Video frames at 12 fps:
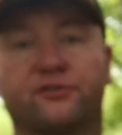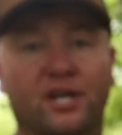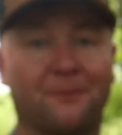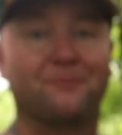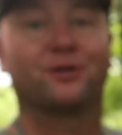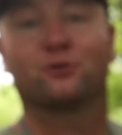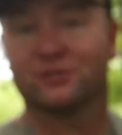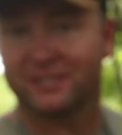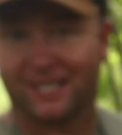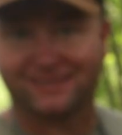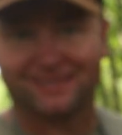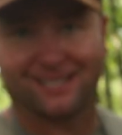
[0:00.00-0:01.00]
if you got mineral
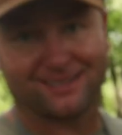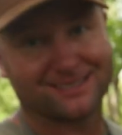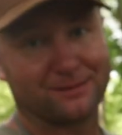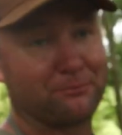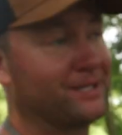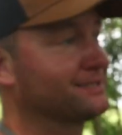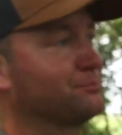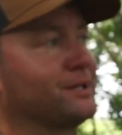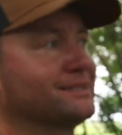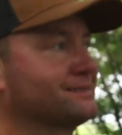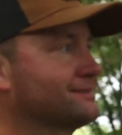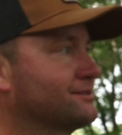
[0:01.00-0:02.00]
sites out, that's the best
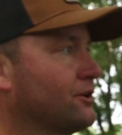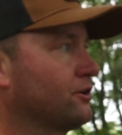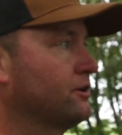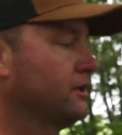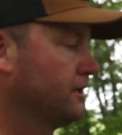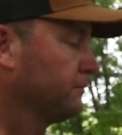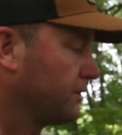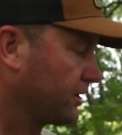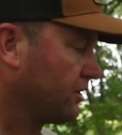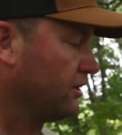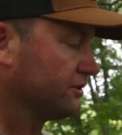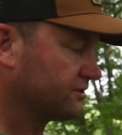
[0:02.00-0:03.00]
place to start,
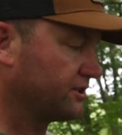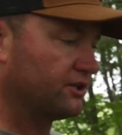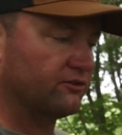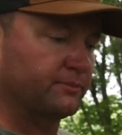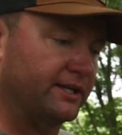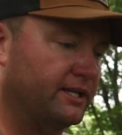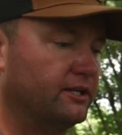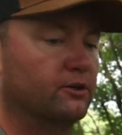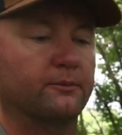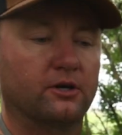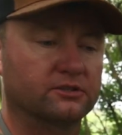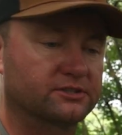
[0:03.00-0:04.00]
because the deer have been hitting
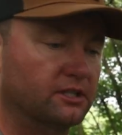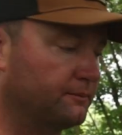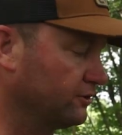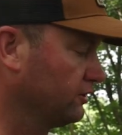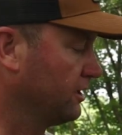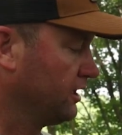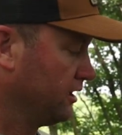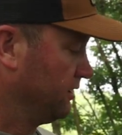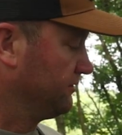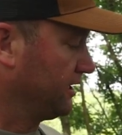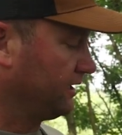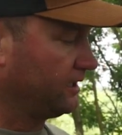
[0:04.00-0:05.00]
them all summer.
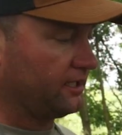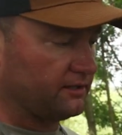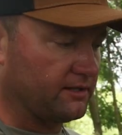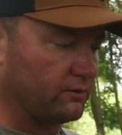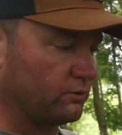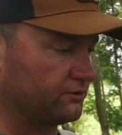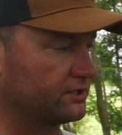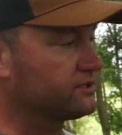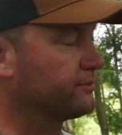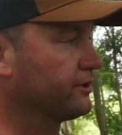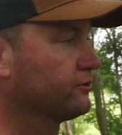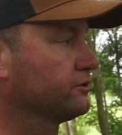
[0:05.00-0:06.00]
They want
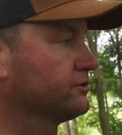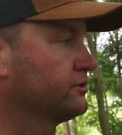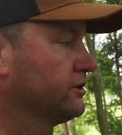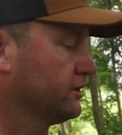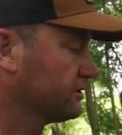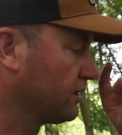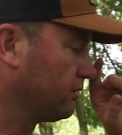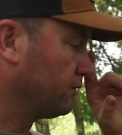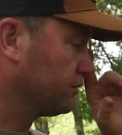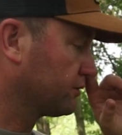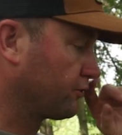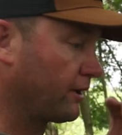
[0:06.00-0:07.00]
these minerals, so
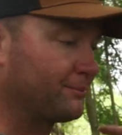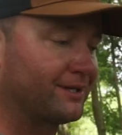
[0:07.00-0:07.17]
it's a great